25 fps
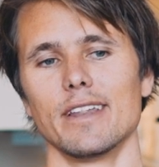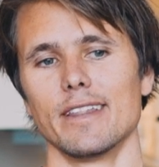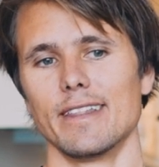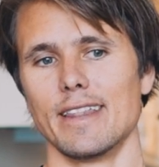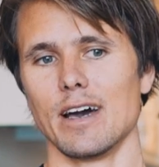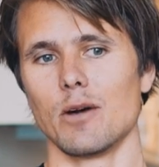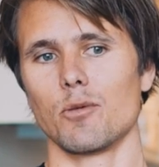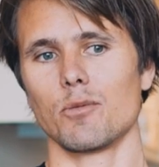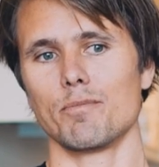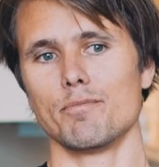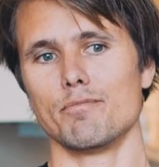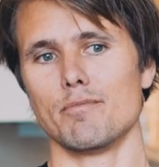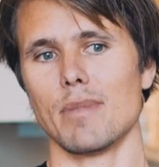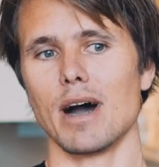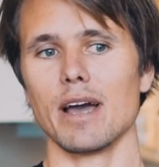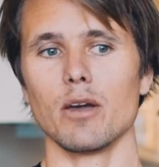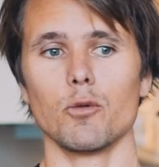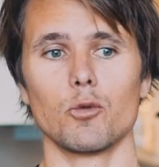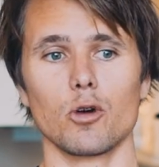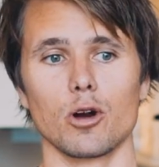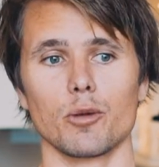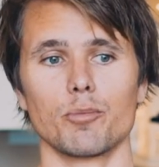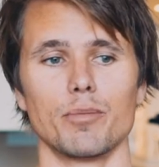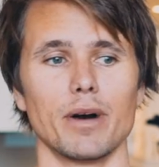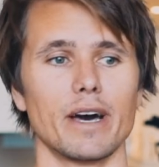that might
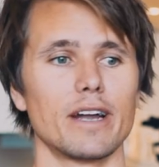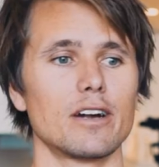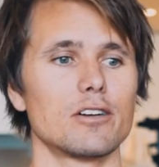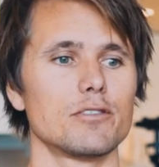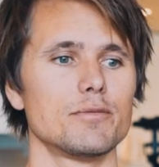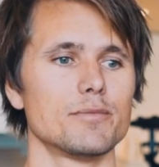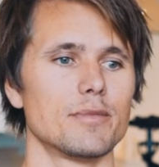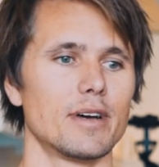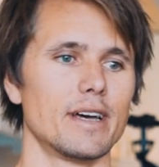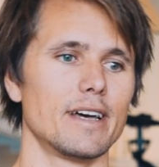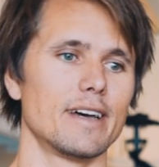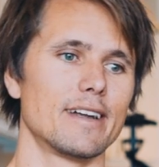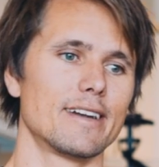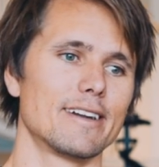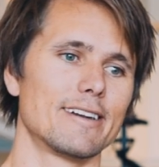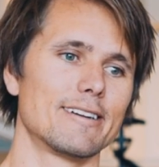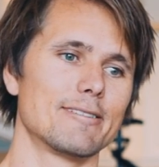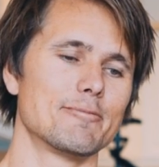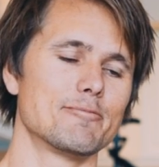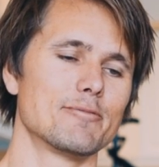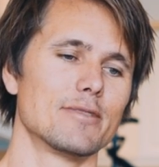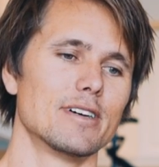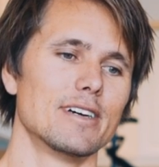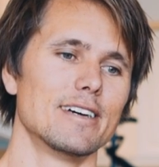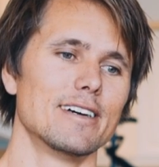work better, and
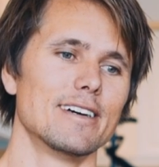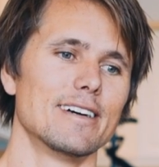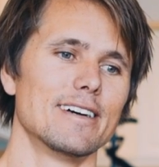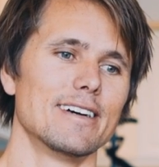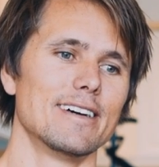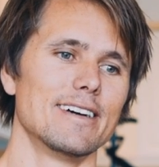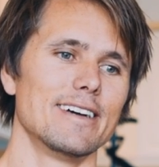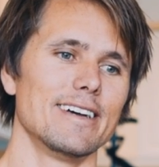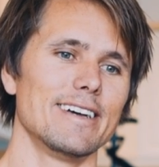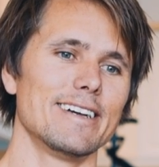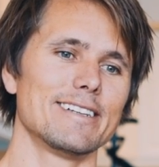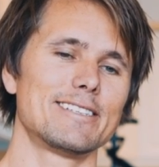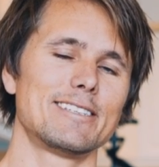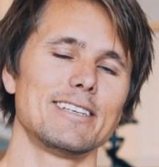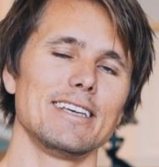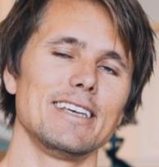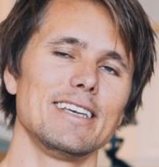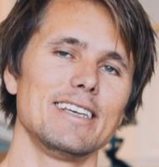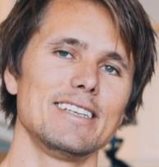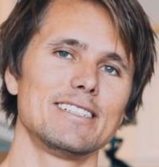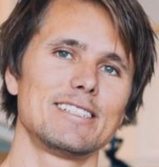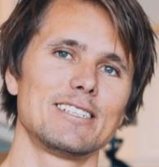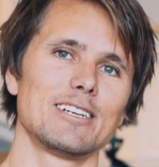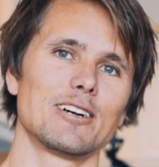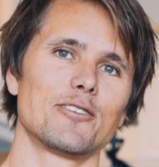it's
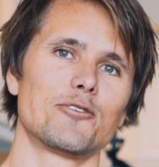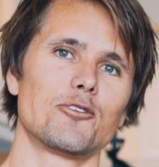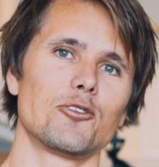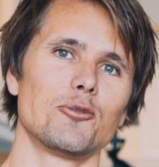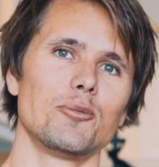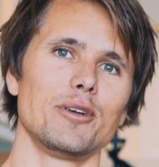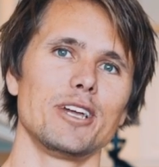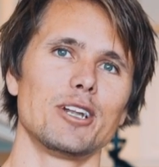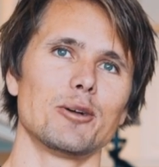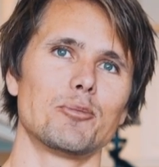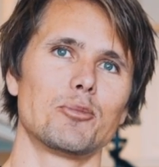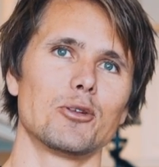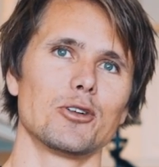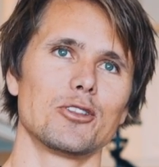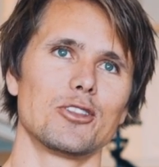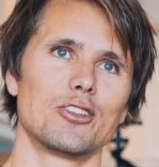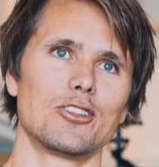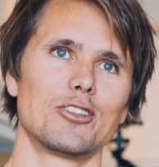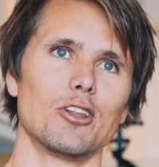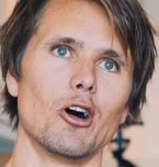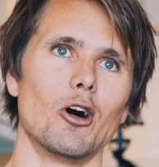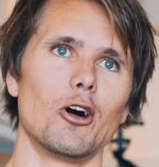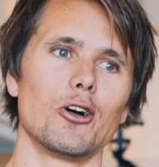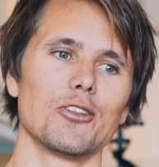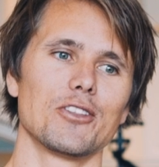easier for me to
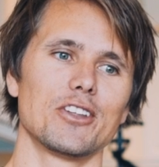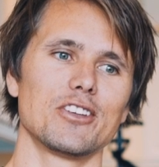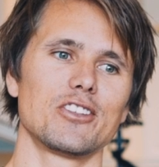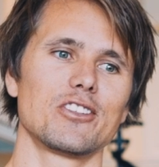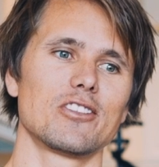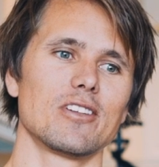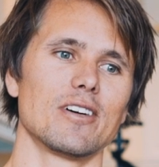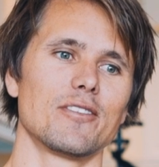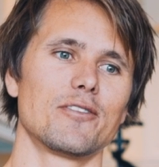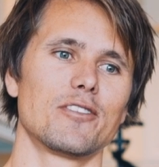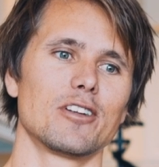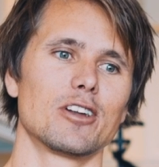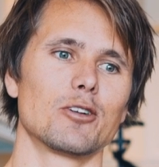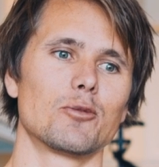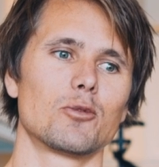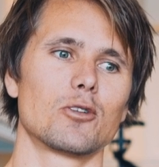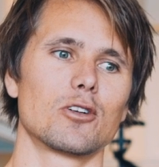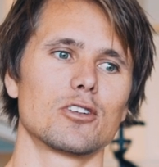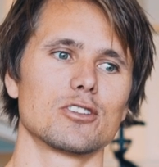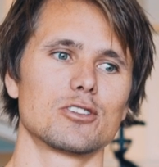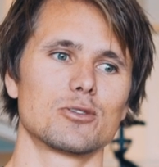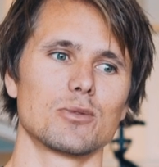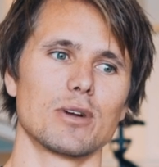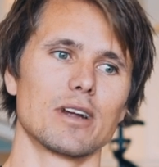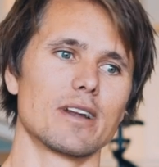put all this stuff into
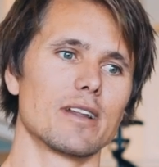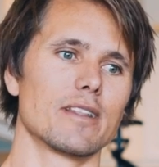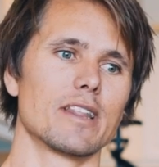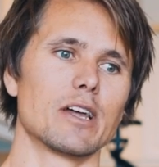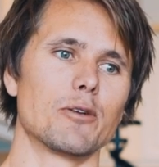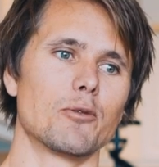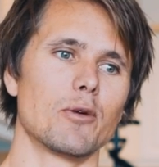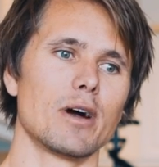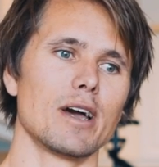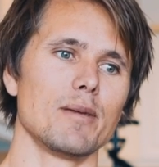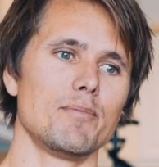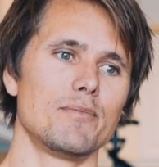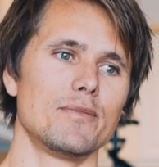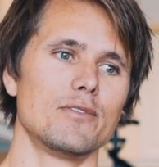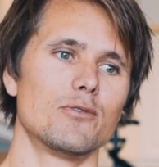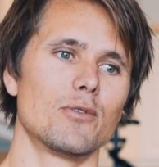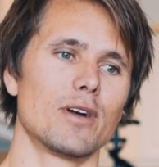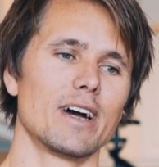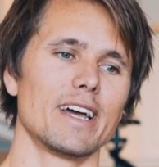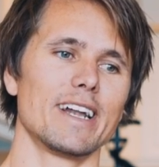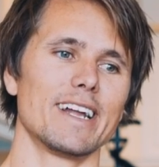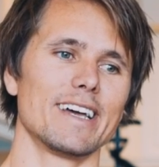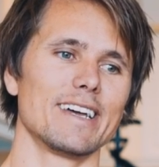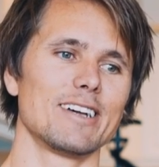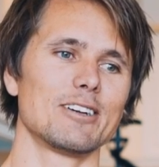words rather than
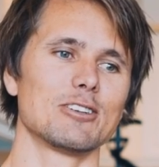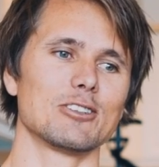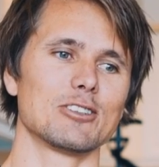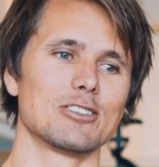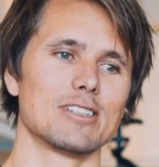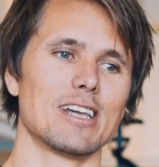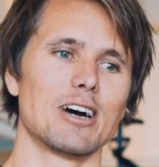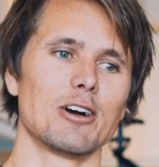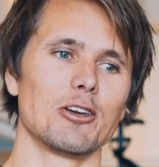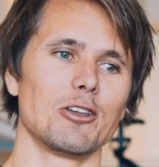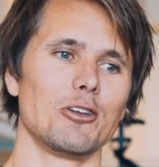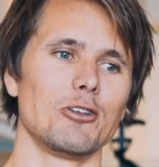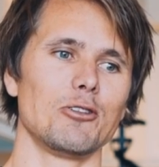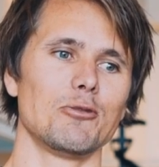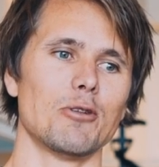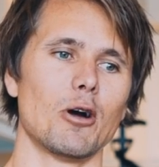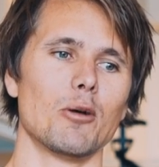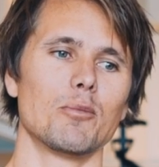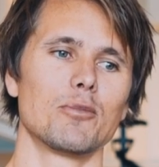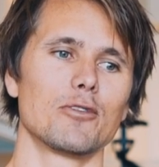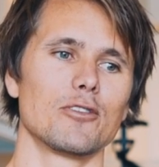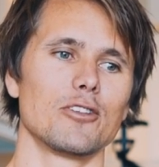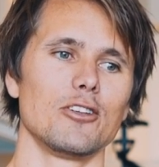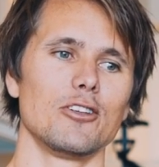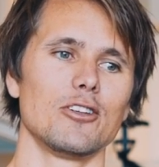writing, because now
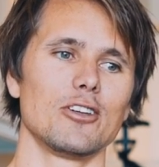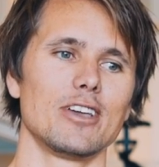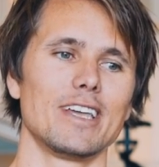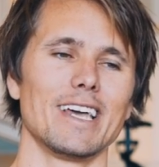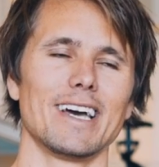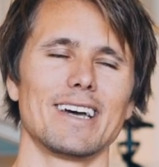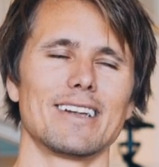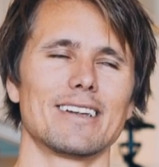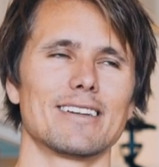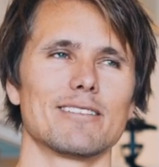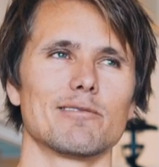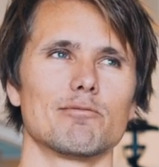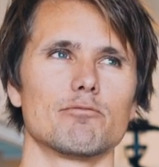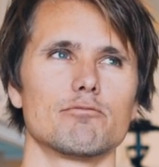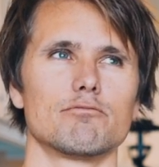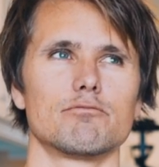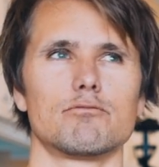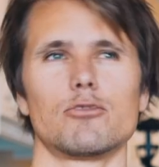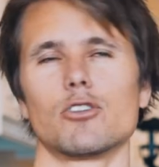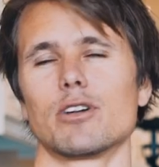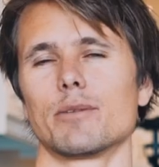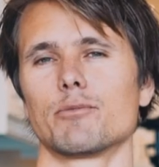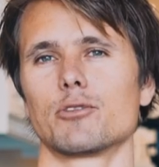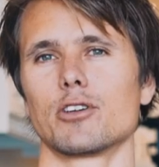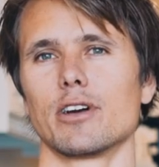hopefully you get
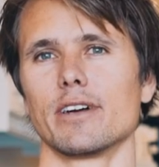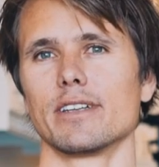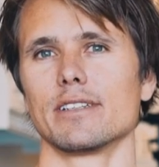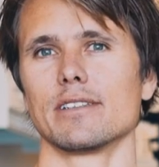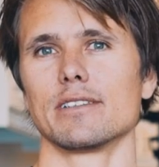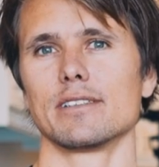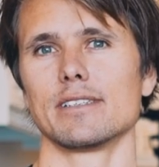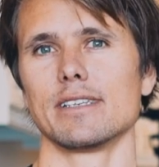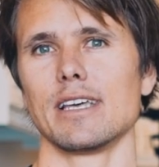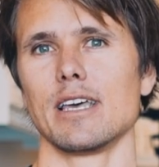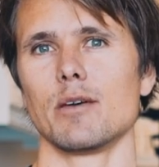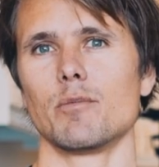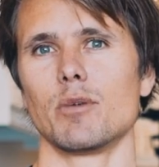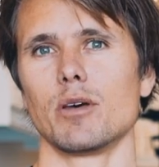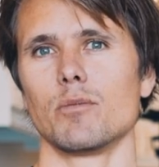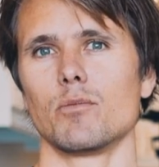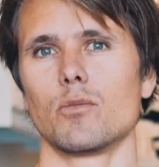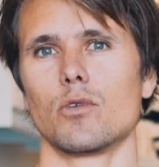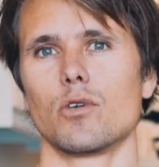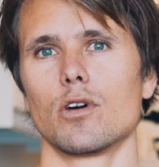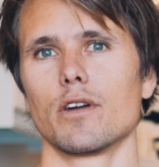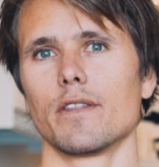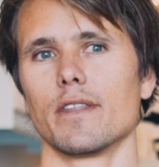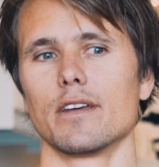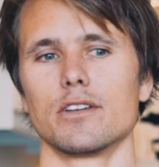what I'm trying to say a bit
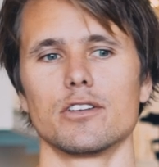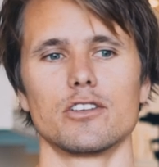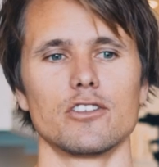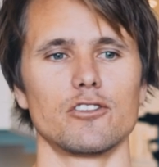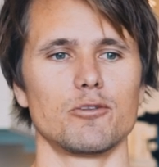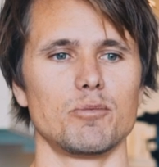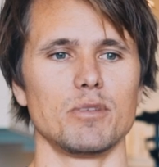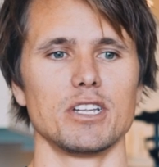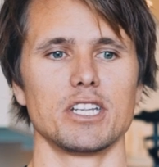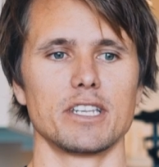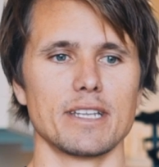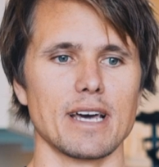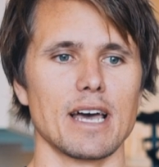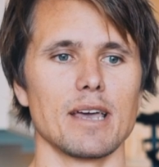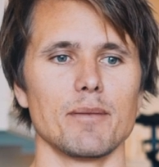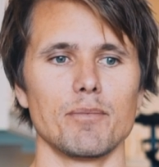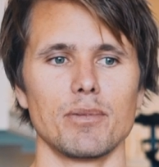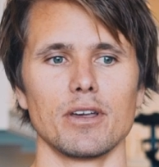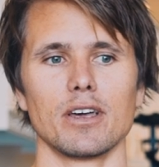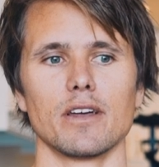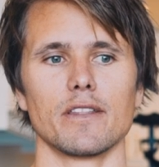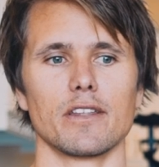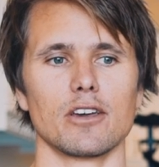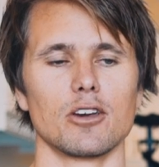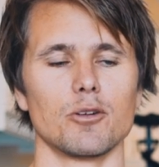more than just me
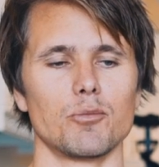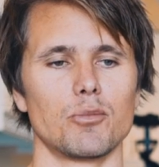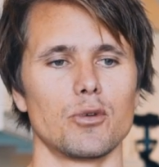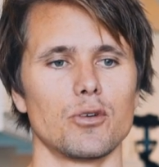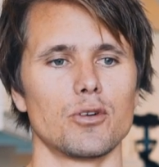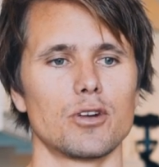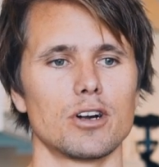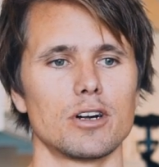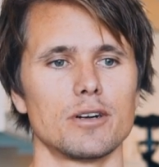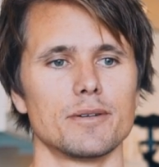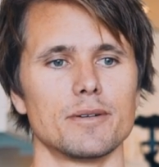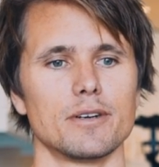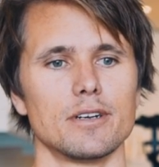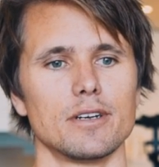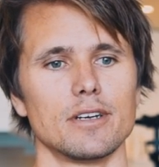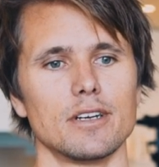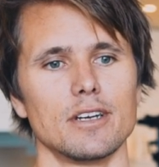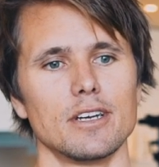typing on the computer.